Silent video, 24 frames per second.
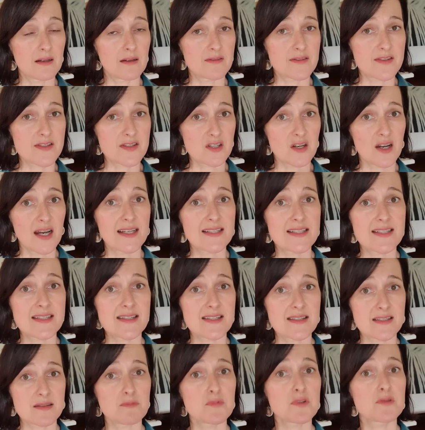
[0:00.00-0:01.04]
signs and
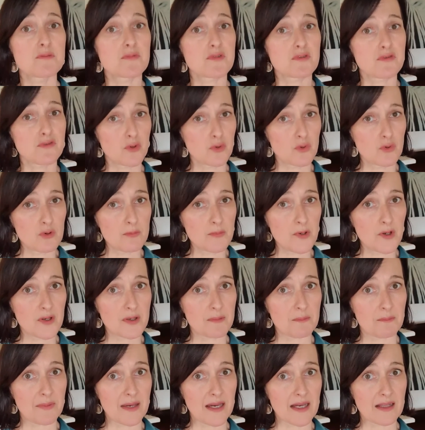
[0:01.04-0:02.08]
symptoms of hormone
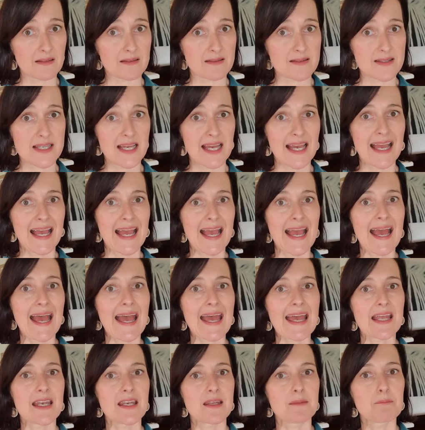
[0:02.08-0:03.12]
imbalance,
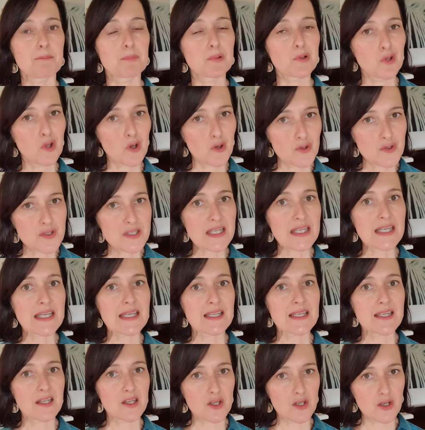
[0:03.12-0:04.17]
and the bloating
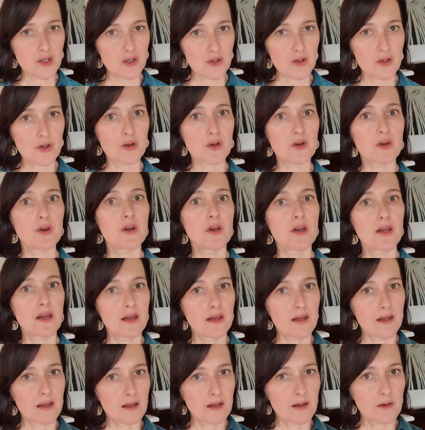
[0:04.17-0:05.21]
can occur
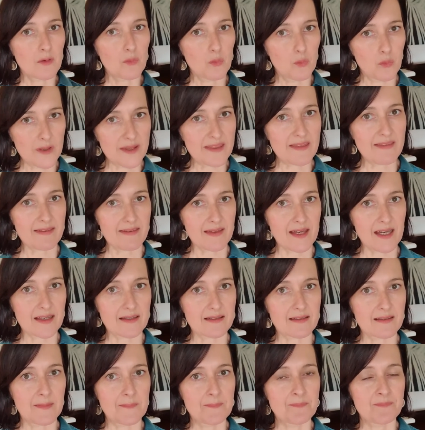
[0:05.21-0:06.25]
with
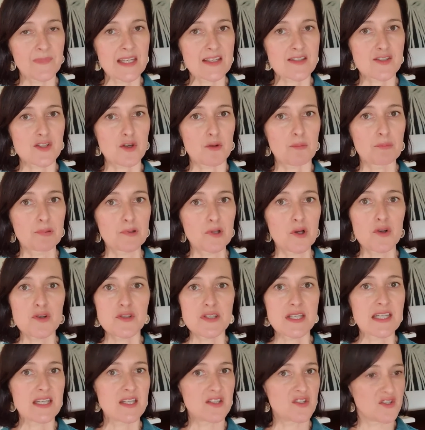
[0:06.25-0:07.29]
that. So
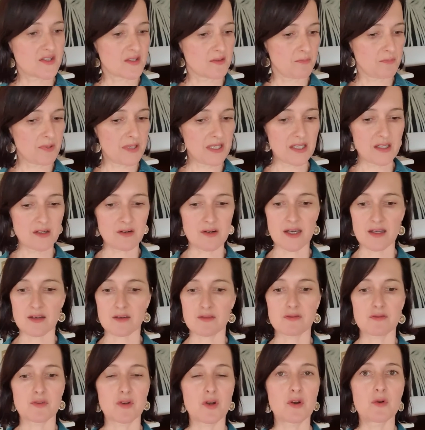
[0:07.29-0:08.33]
bloating can just appear out
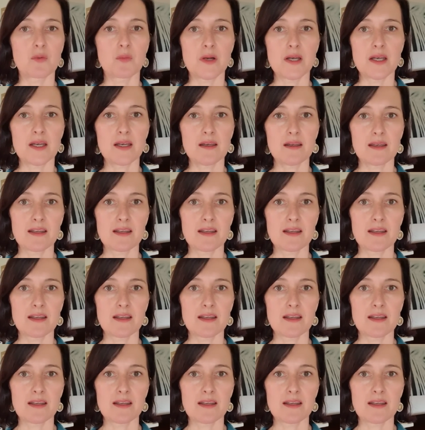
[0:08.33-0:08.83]
of nowhere